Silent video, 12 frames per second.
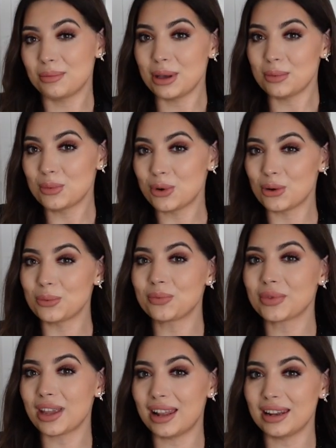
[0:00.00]
a bit more
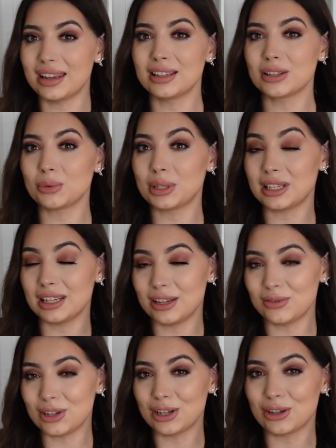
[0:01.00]
elegant with an
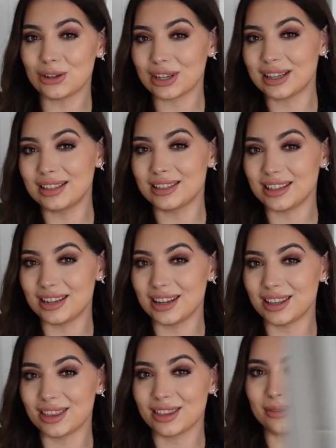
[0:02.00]
evening look underneath.